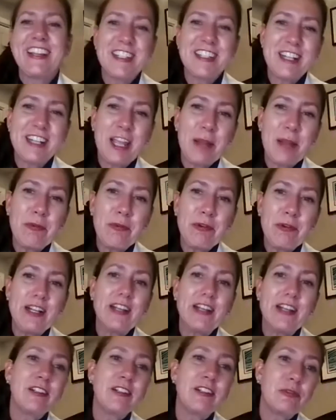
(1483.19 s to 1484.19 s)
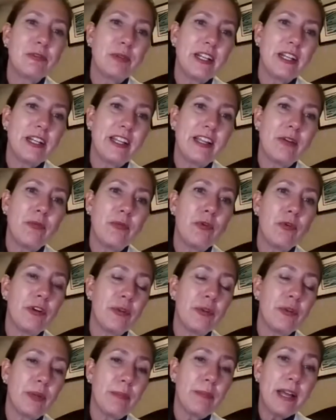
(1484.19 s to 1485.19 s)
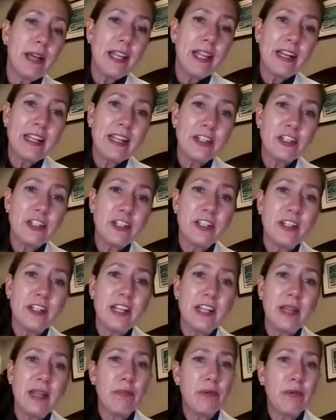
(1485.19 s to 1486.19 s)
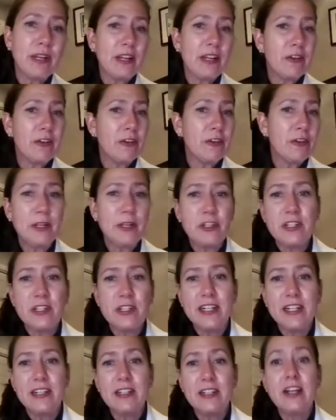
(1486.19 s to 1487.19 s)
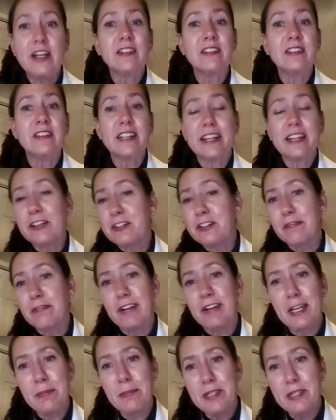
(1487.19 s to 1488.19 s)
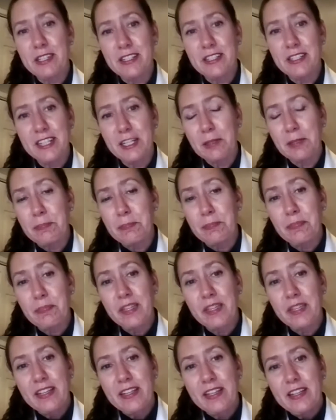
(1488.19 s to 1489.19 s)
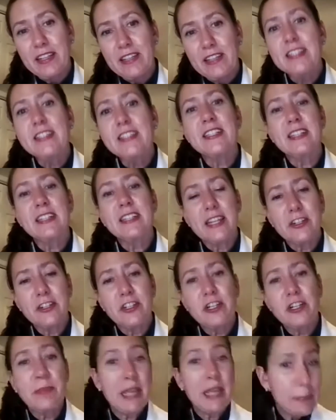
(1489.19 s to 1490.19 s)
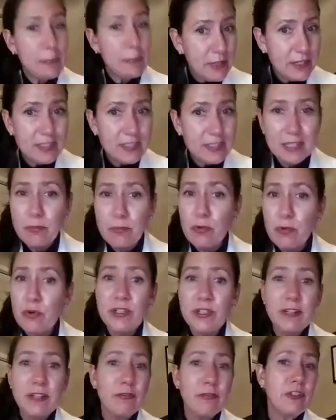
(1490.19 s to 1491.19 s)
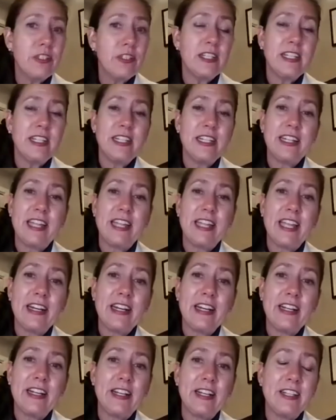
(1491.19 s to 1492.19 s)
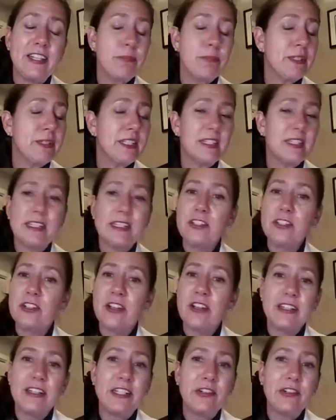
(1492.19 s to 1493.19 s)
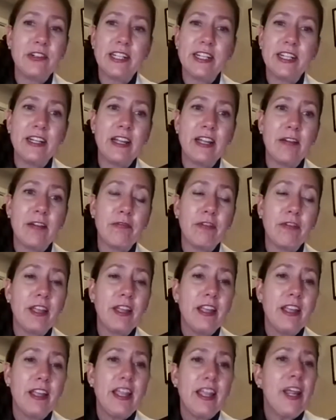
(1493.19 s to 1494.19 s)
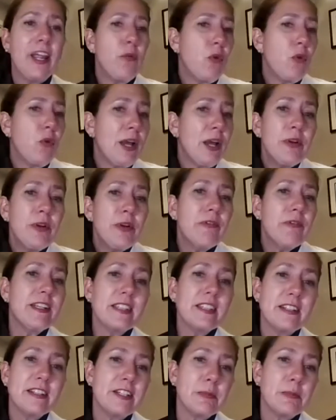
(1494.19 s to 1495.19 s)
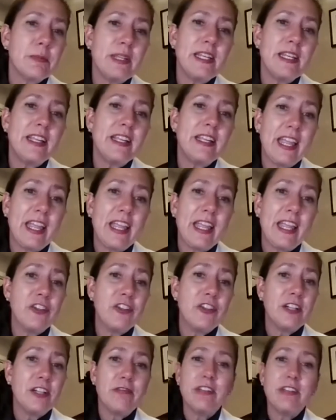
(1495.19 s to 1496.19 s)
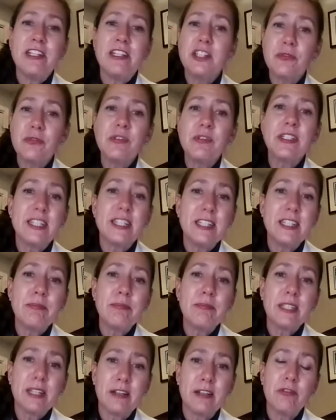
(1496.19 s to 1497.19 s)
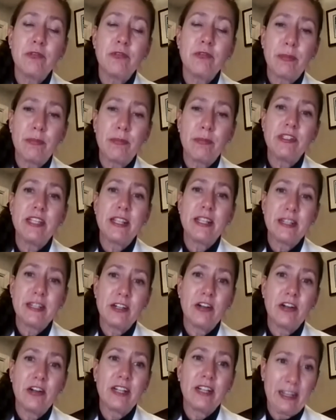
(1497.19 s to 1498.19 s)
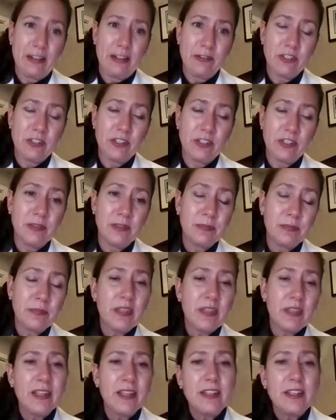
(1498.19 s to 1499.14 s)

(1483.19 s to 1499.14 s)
thanks to Anne-Marie Kungle winning a Ward 3 by-election and bringing her much-needed Kungle Cares vibe to the team. This election, I'm happy to see more diversity in candidates, but still not nearly enough. And why would residents be engaged if they don't see themselves represented on council?